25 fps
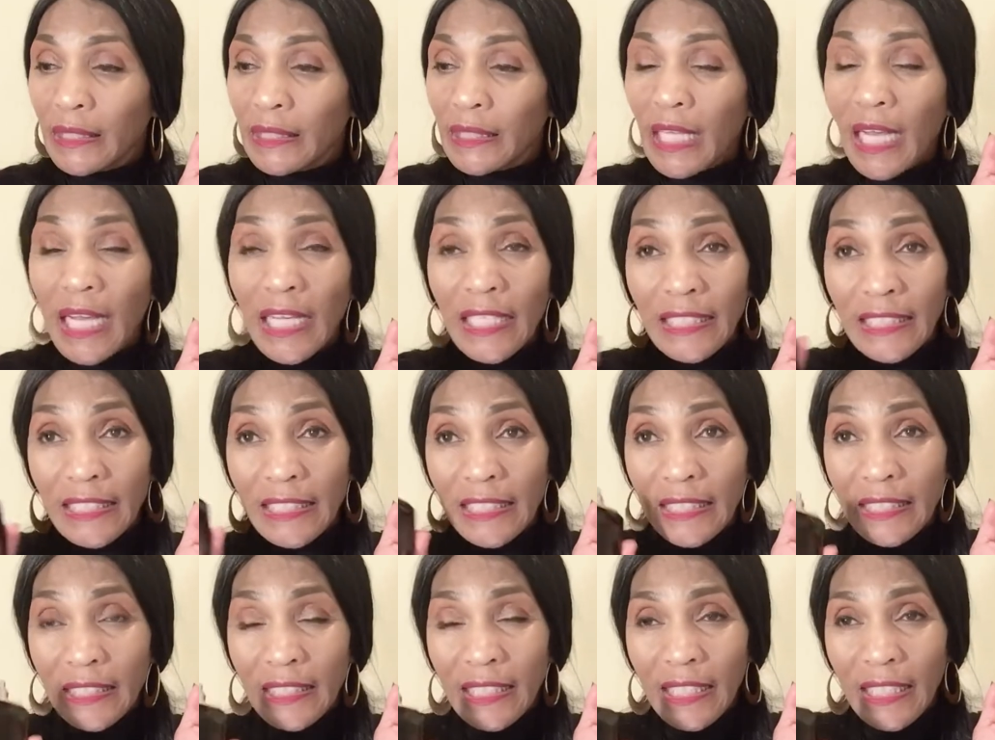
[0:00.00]

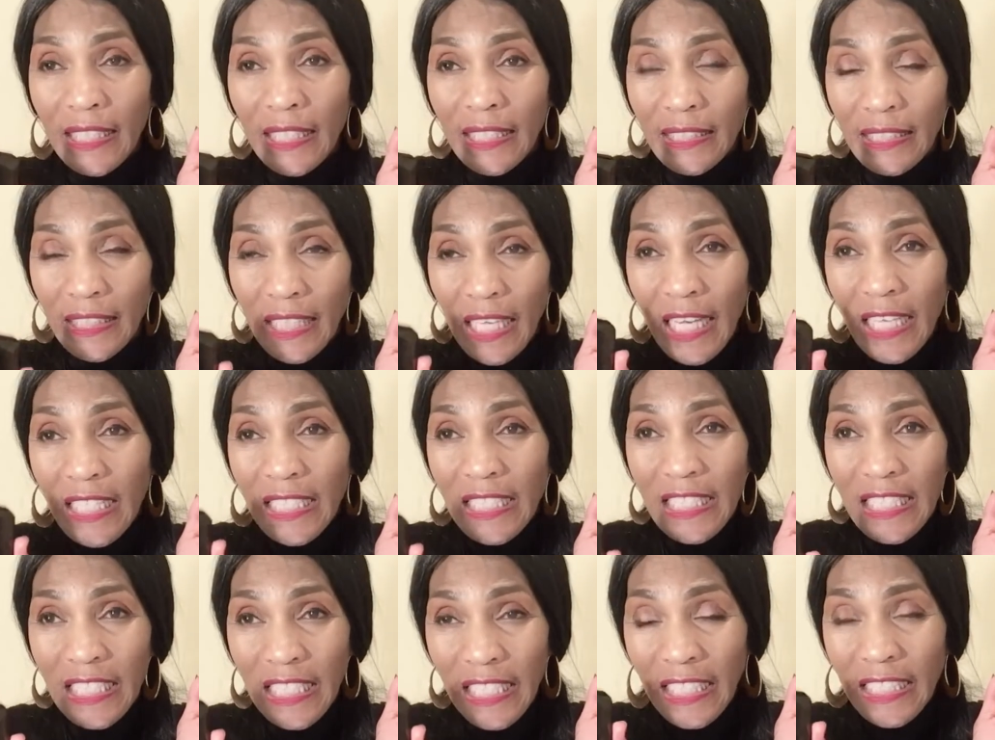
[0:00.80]

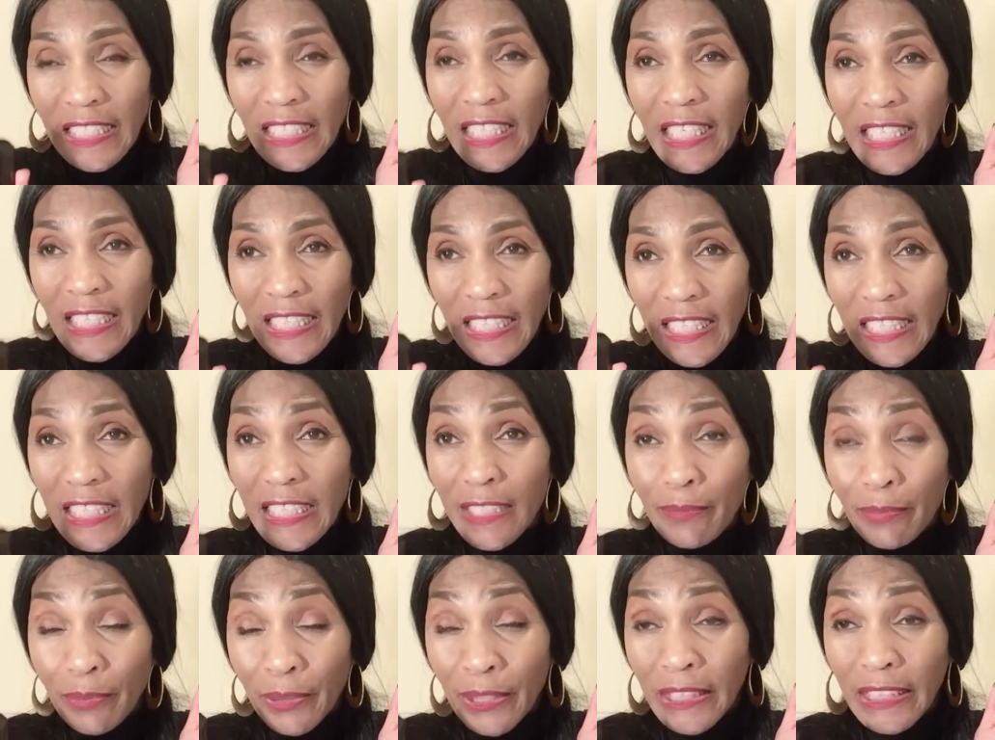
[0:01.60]
content in
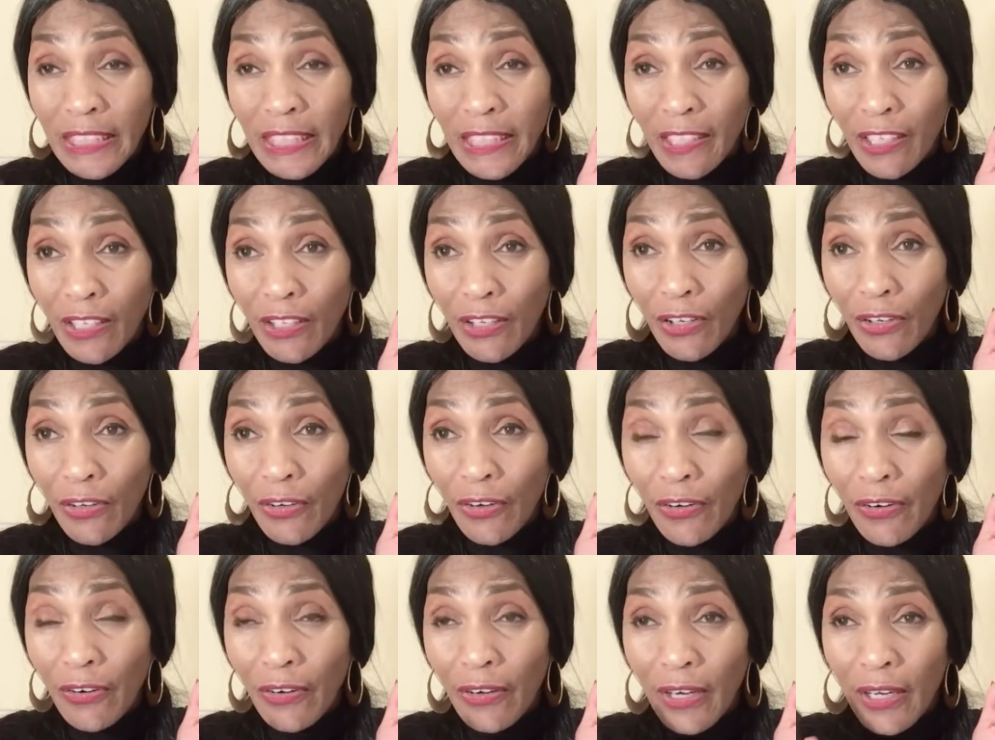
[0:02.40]
this
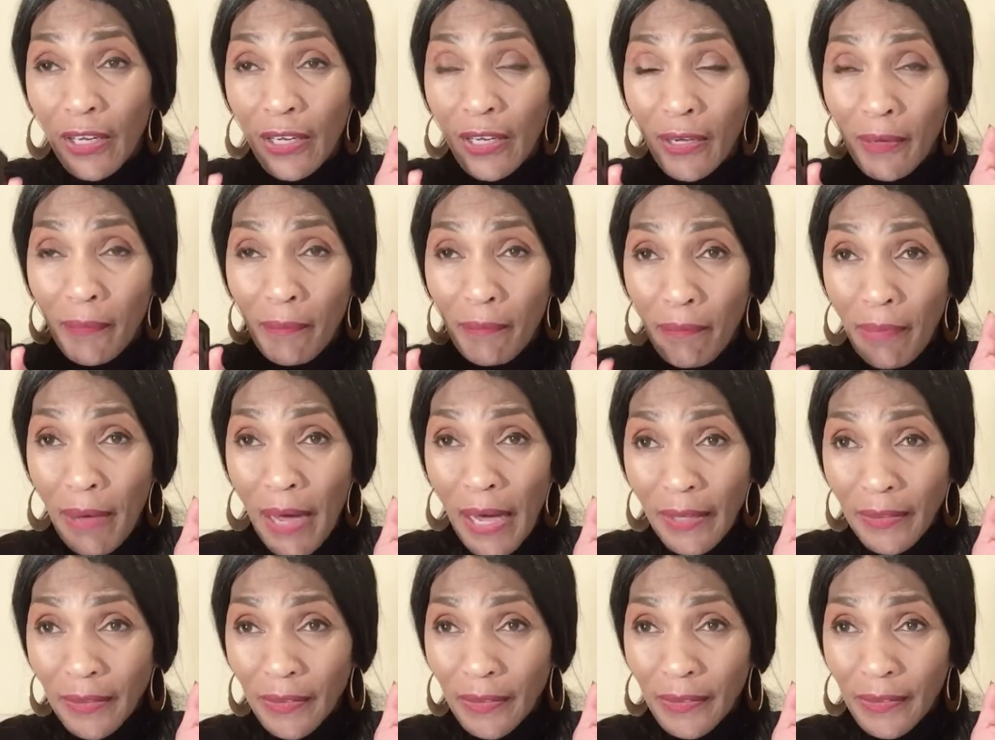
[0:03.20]
particular
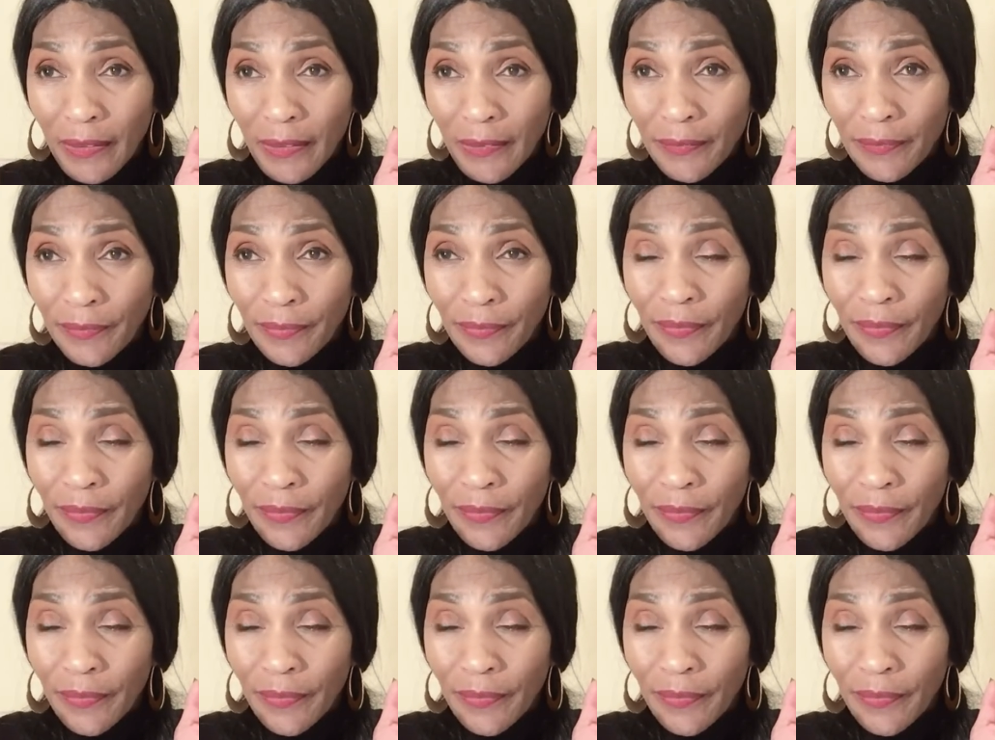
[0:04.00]
bottle